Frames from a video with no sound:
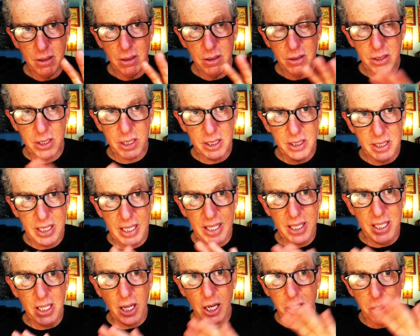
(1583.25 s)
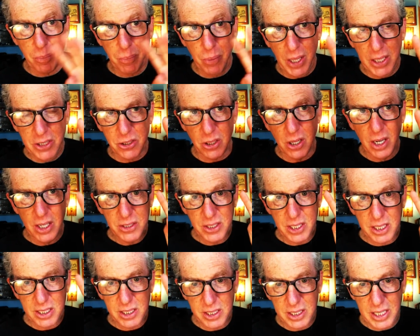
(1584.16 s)
Succeeding under pressure,
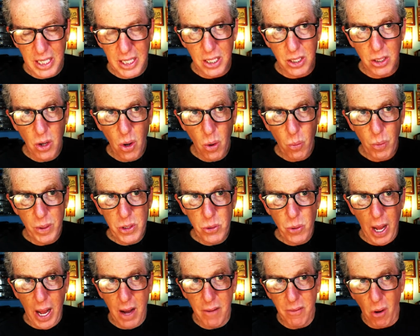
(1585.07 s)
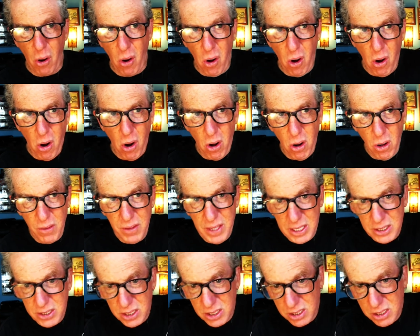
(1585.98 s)
succeeding when you have all
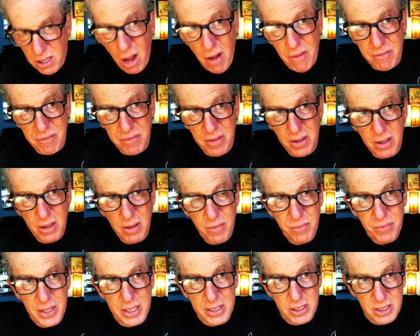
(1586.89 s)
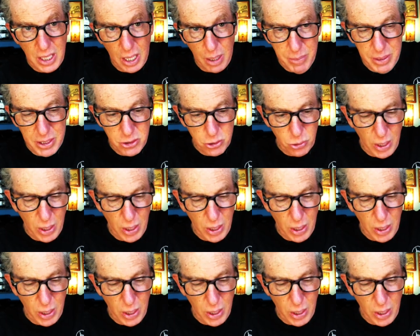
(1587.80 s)
this stuff that's coming,